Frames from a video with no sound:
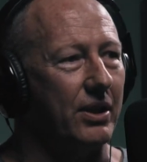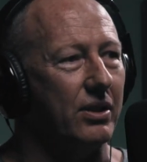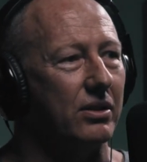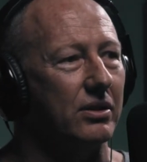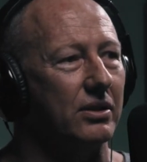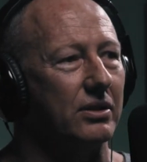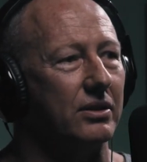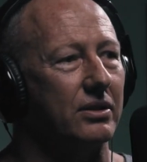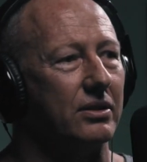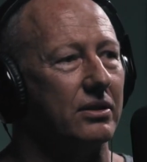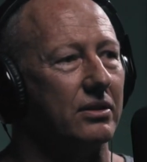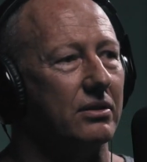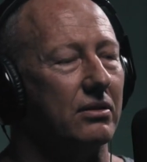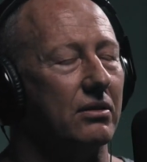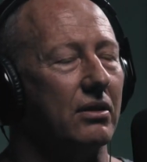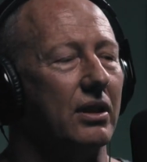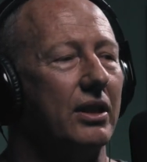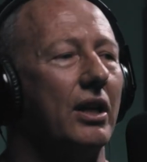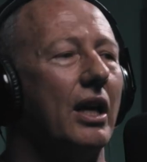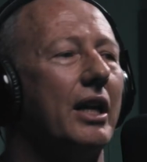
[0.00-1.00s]
because
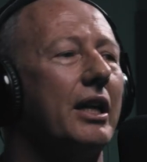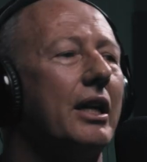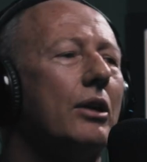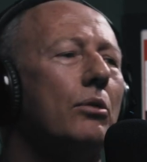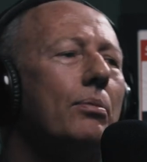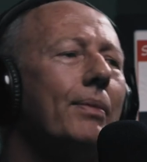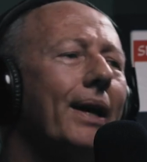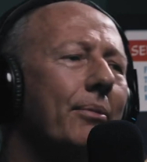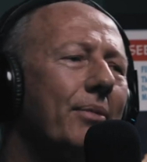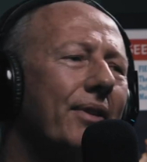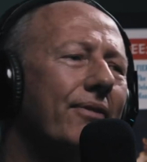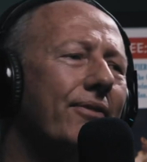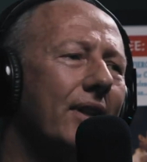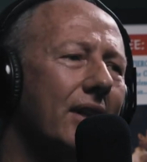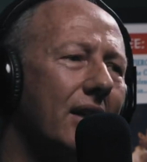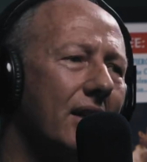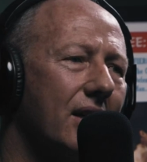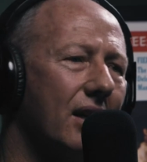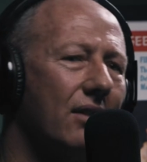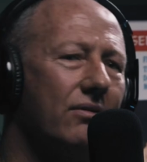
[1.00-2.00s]
it'll make me
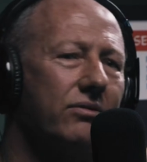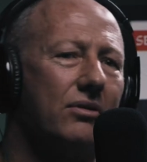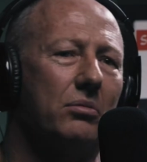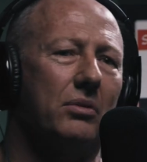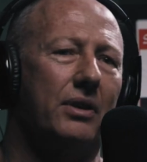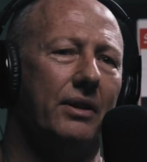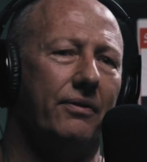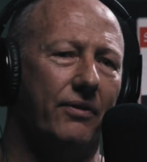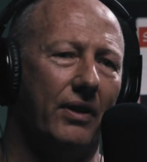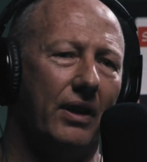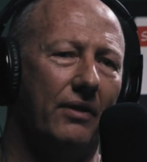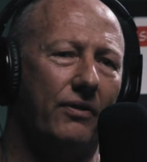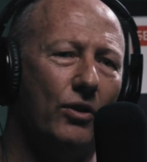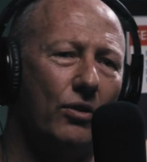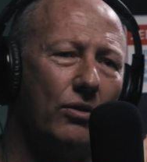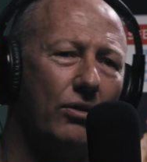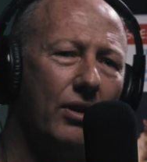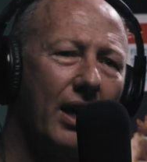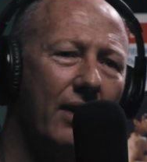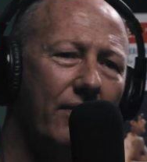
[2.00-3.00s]
feel uncomfortable if
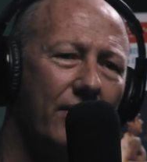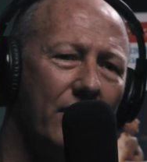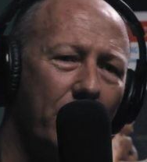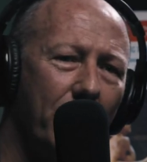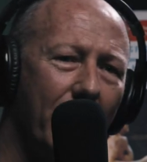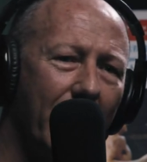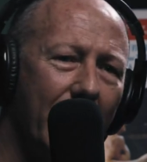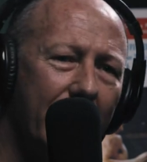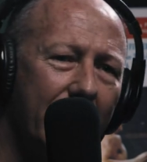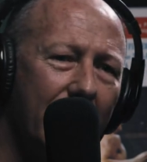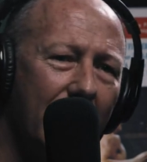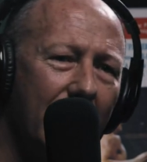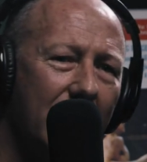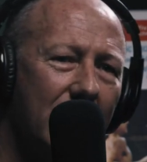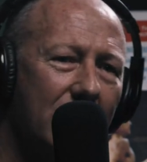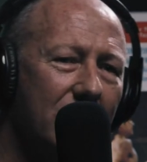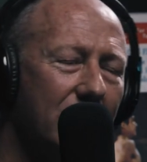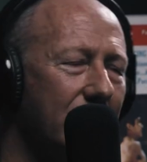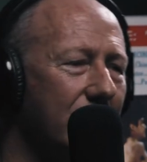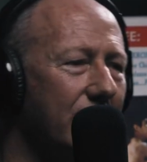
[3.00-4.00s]
you're having a bad day.
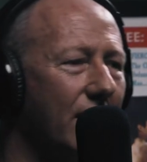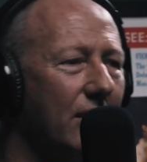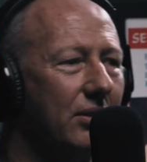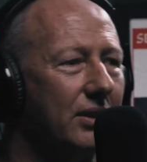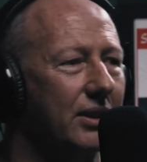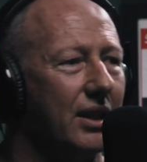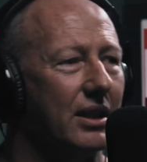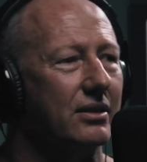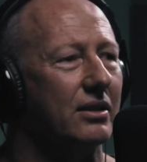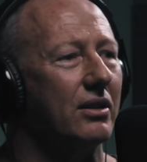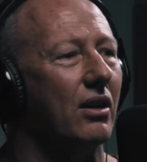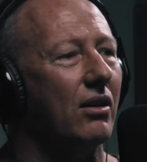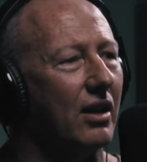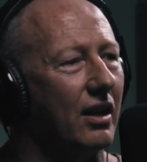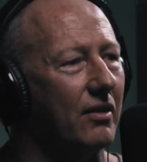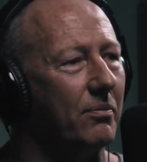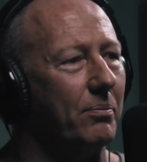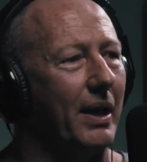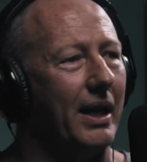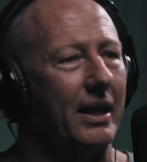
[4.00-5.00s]
It's like, no, it doesn't.
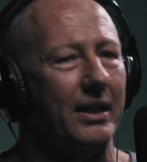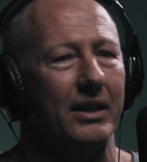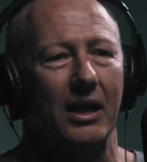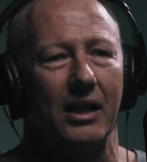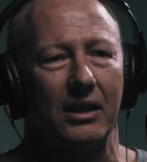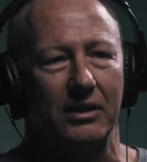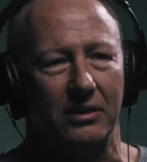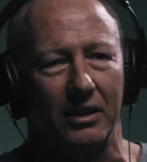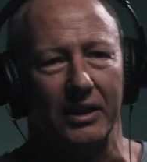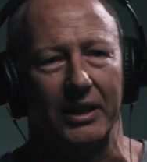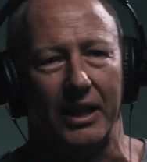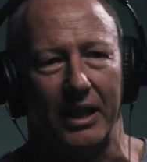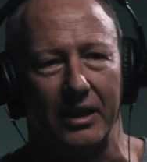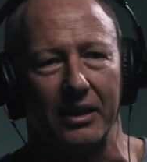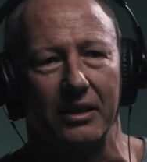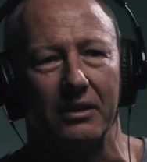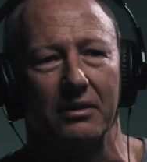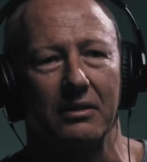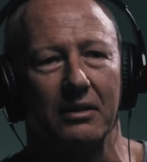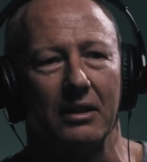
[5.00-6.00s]
I have bad days. I get
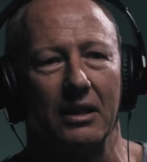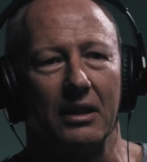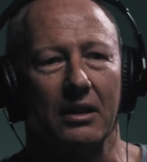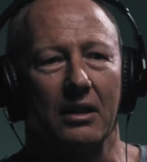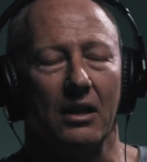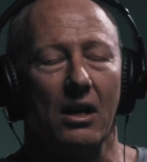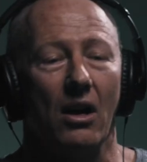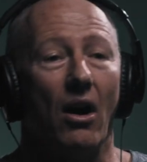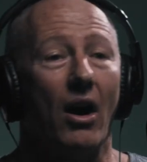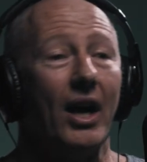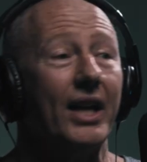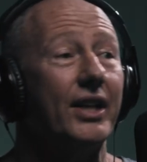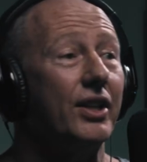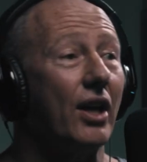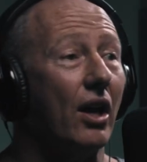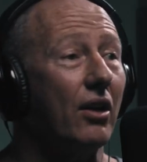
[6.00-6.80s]
it. I